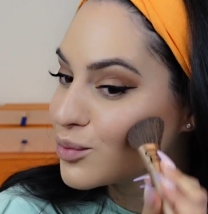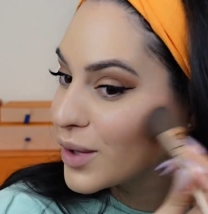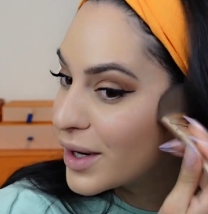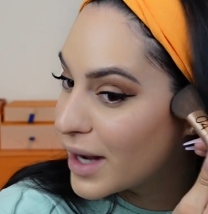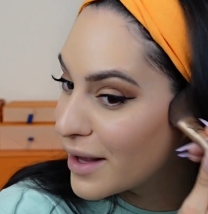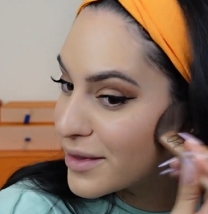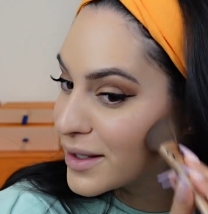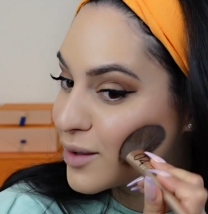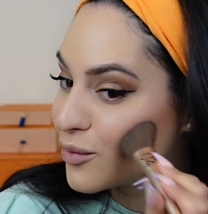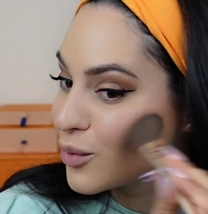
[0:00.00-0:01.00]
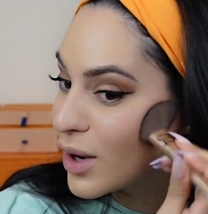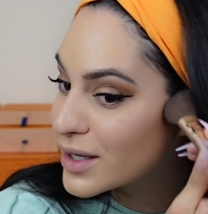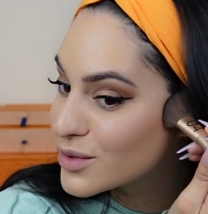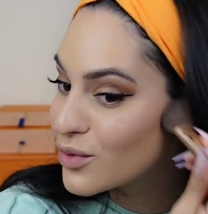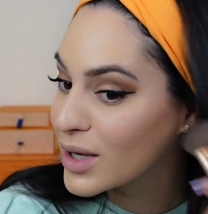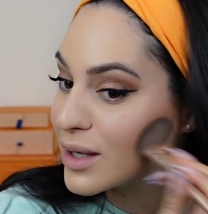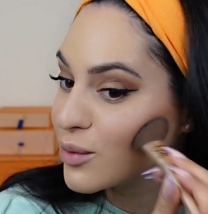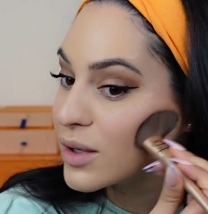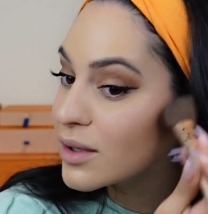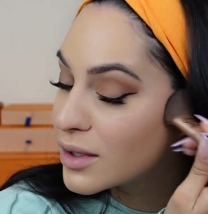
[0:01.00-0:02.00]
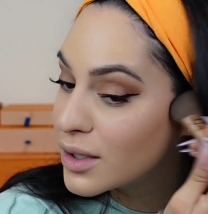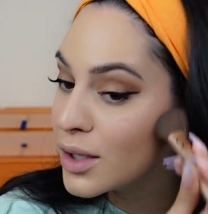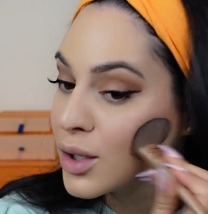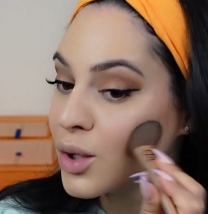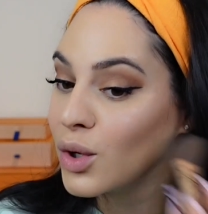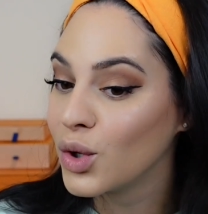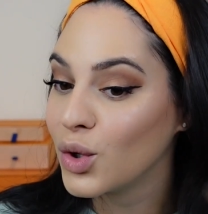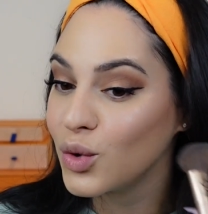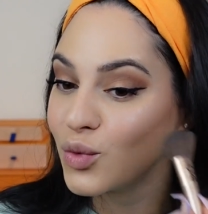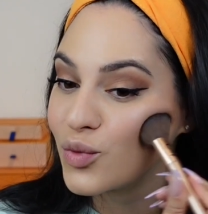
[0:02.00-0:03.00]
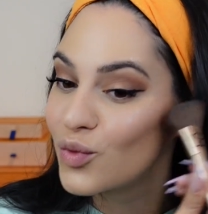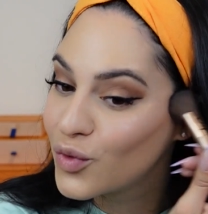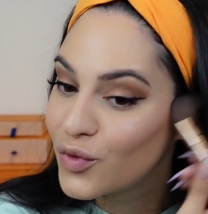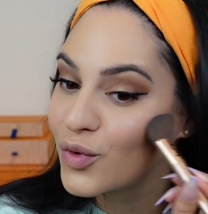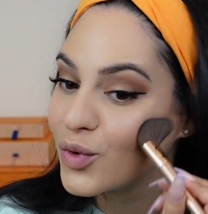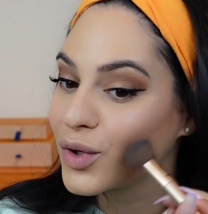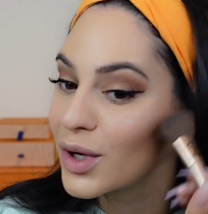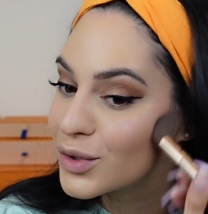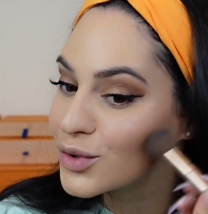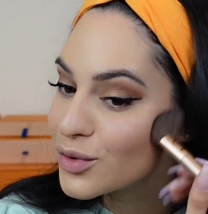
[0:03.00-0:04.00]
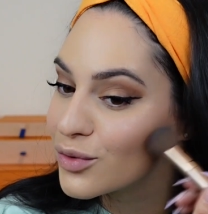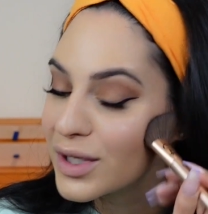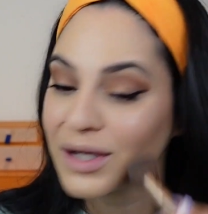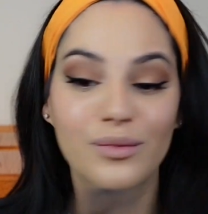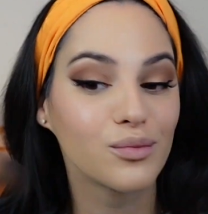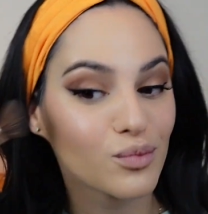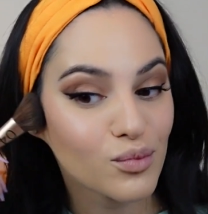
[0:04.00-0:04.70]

but I think it works really well for contouring.